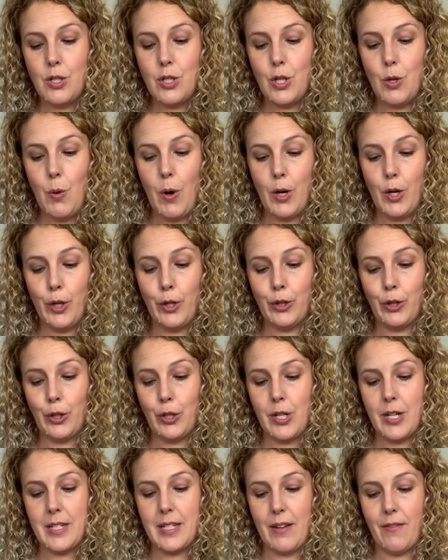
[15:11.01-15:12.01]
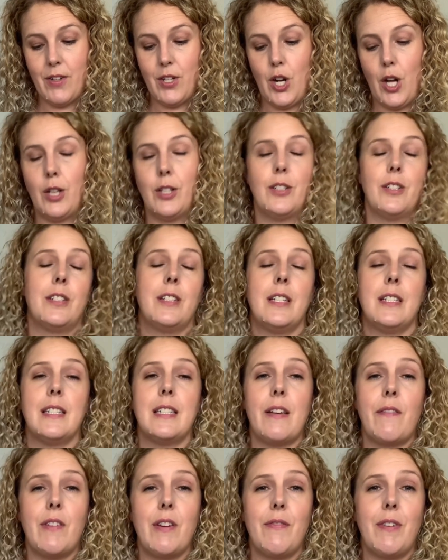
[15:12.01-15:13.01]

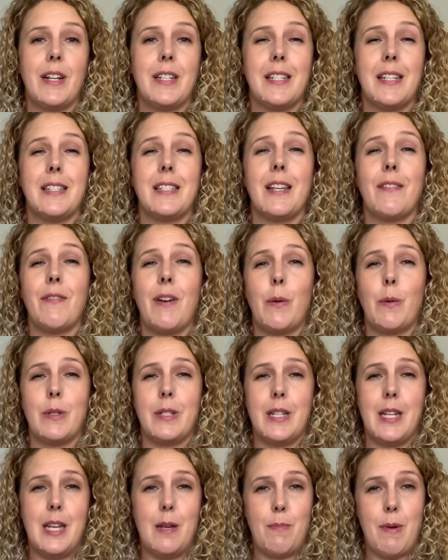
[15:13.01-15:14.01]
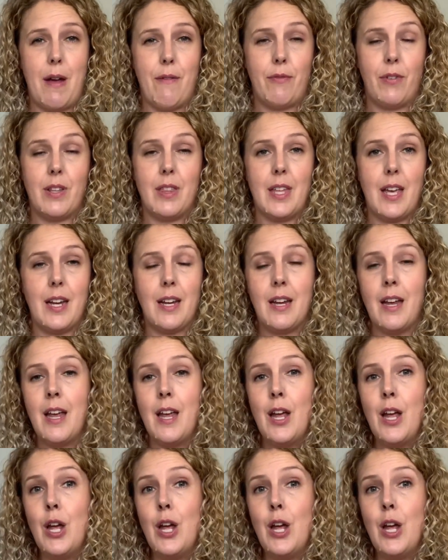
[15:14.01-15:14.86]
$237.75 if I was to keep everything.